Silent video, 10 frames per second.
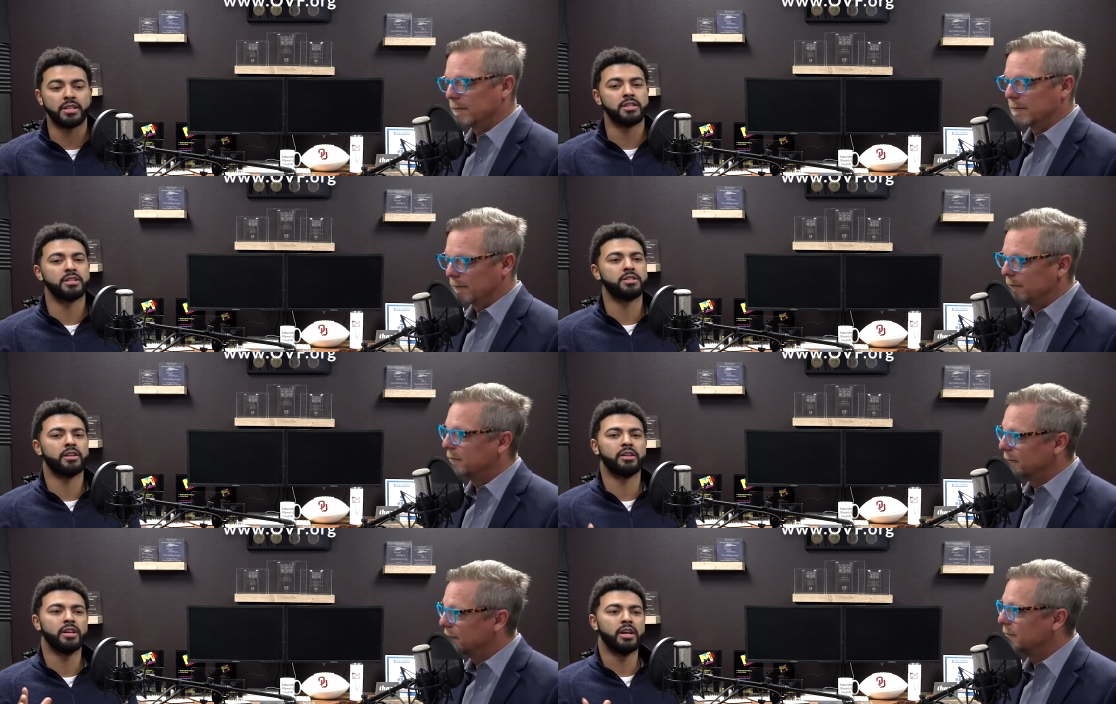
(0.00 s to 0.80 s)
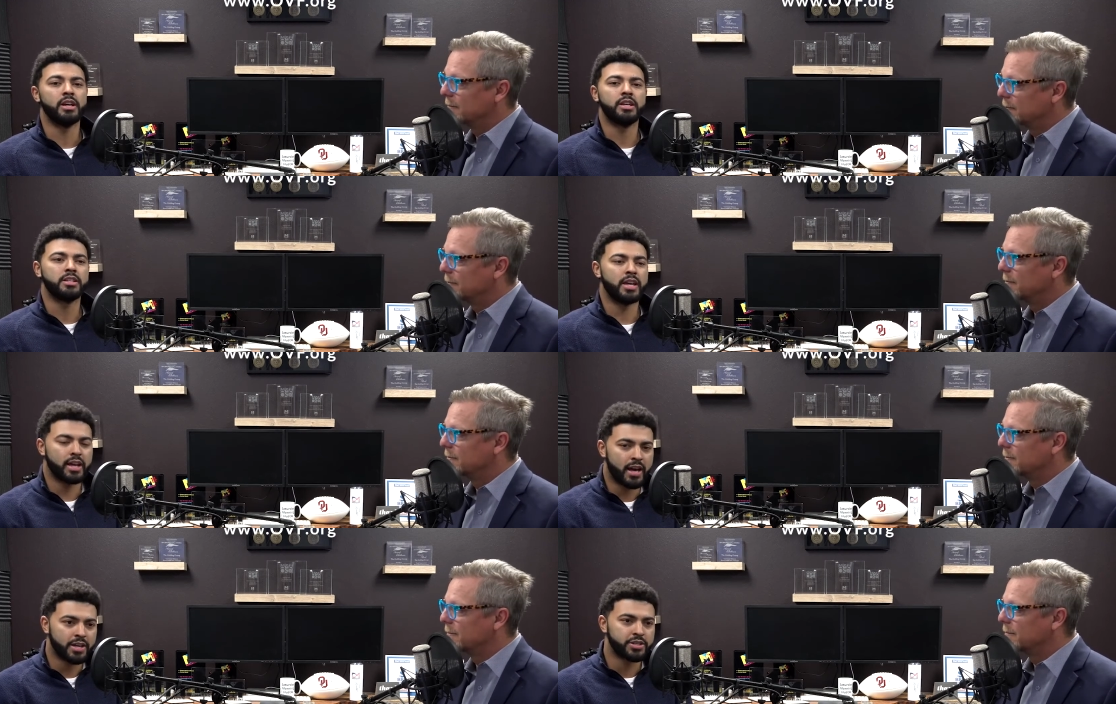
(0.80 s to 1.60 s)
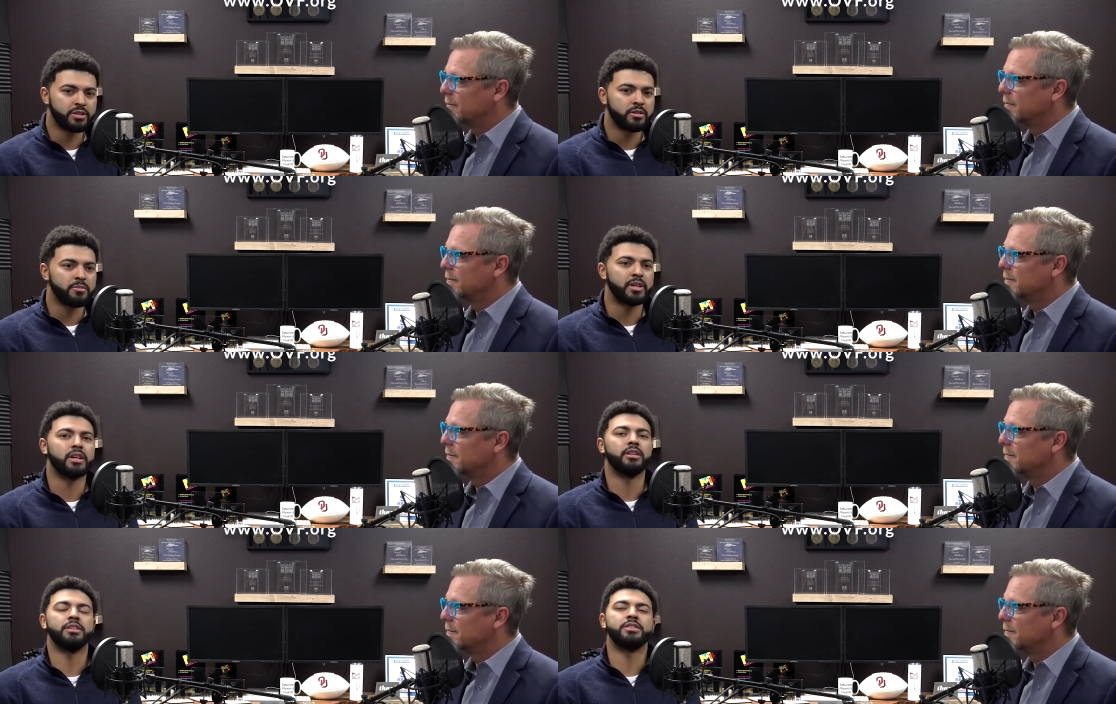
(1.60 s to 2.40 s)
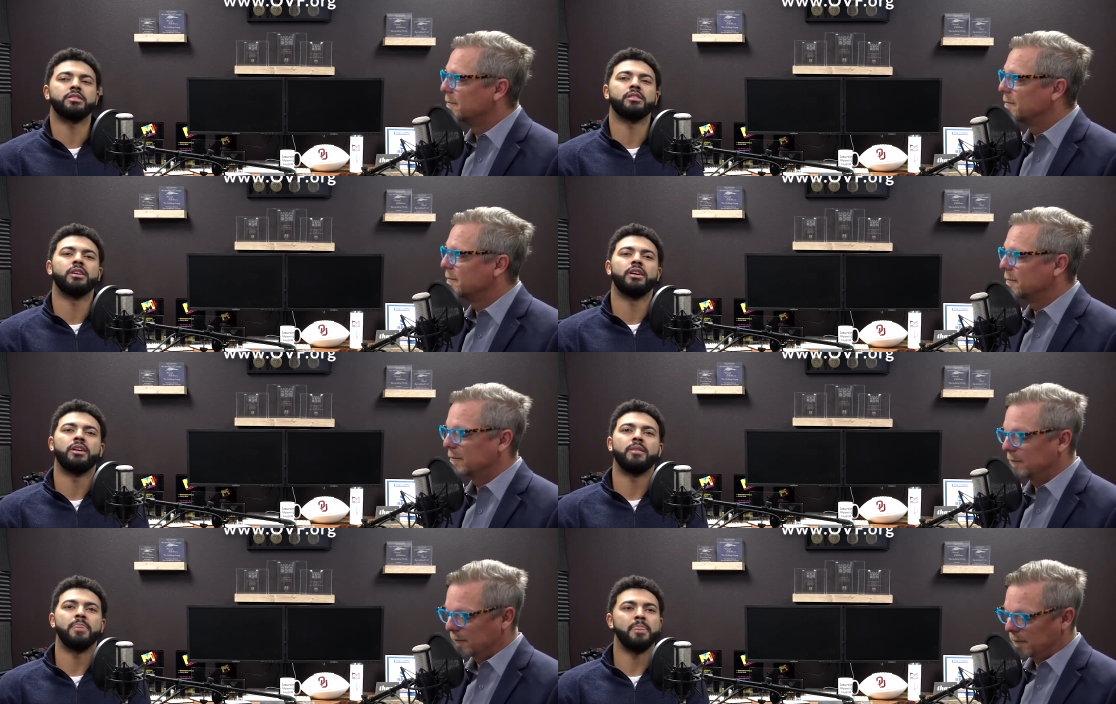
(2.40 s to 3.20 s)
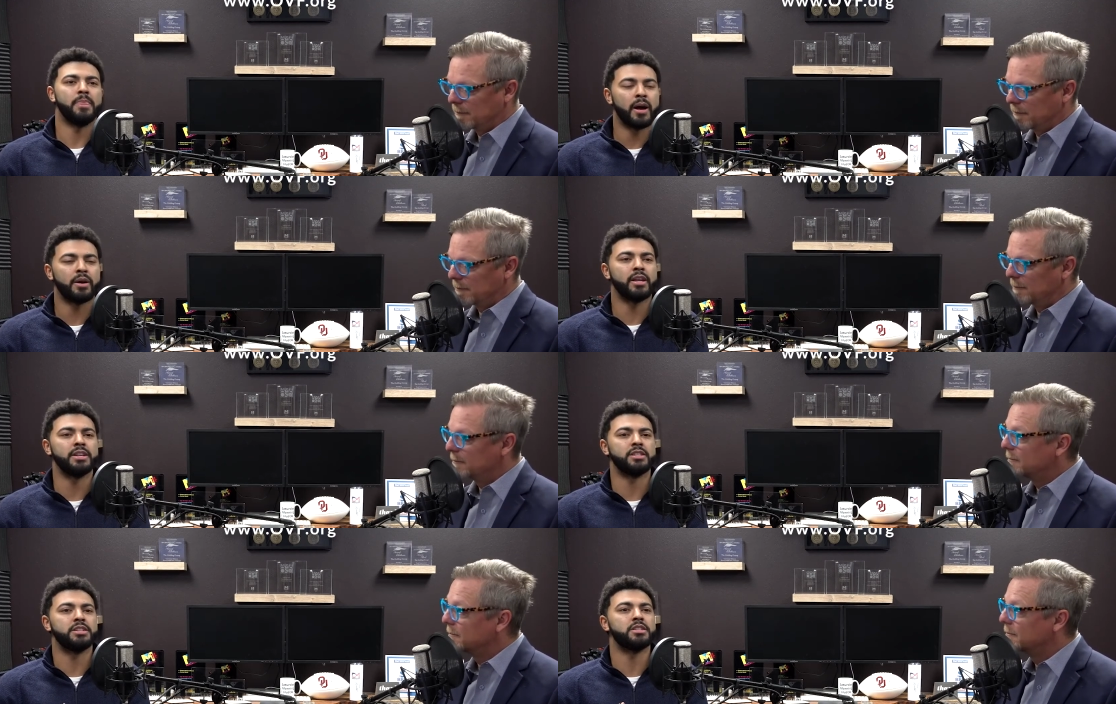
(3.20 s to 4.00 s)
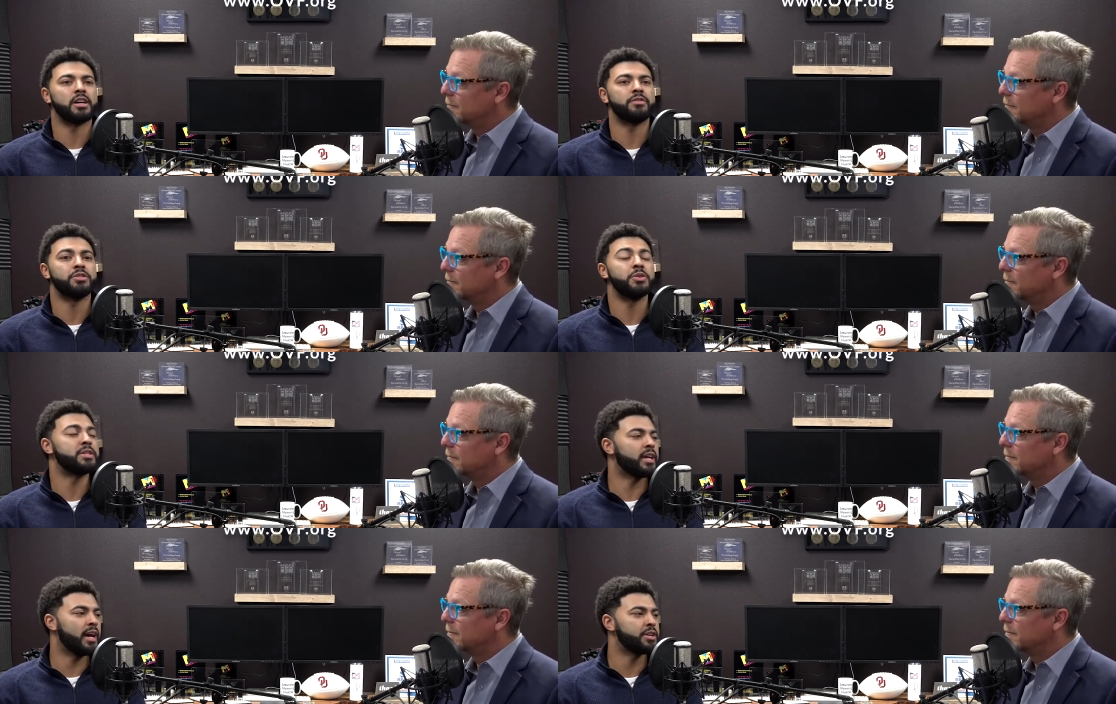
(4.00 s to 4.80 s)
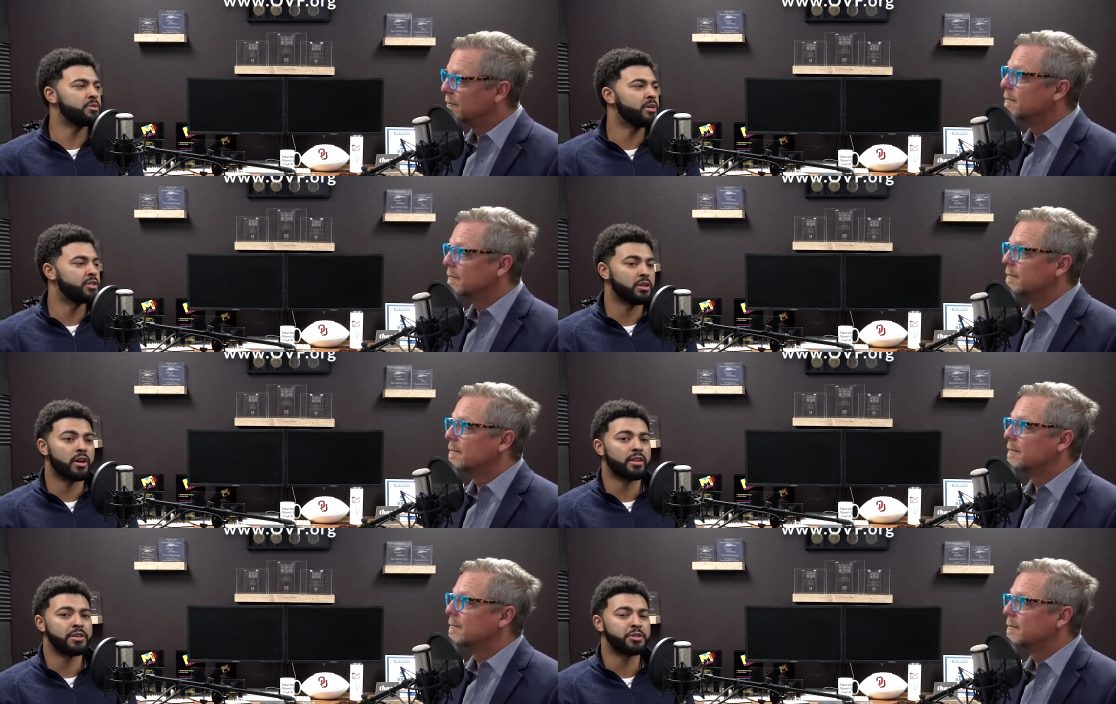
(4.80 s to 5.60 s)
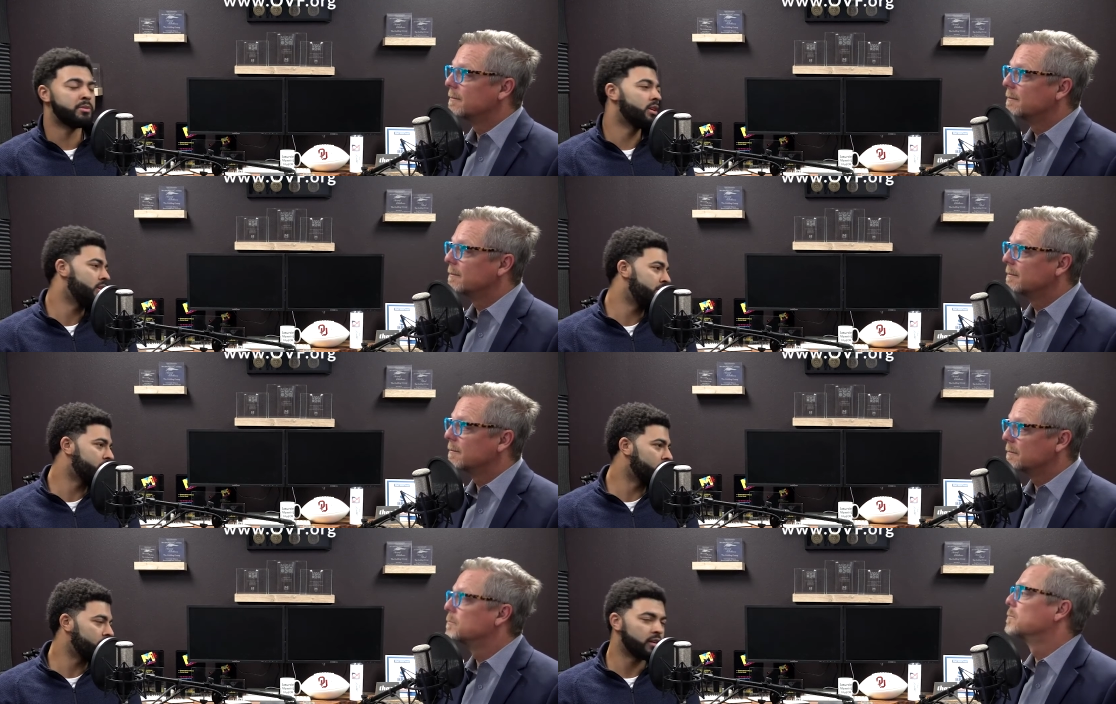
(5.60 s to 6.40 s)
Speaker 1: that's necessary, take action because nowadays it's tough to take action because a lot of things can be done digitally.